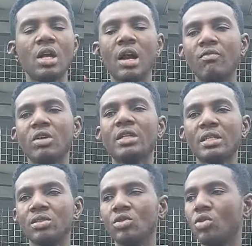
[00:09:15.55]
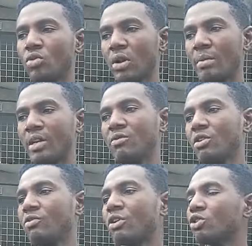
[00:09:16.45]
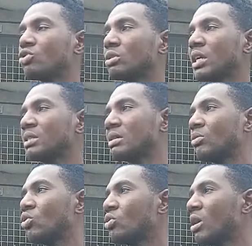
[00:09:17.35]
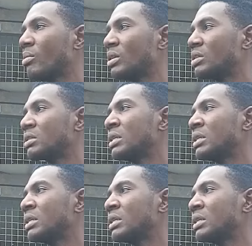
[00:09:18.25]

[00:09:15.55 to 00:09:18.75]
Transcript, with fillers: Avoid getting old rabbits. Even if you're going to get some old rabbits,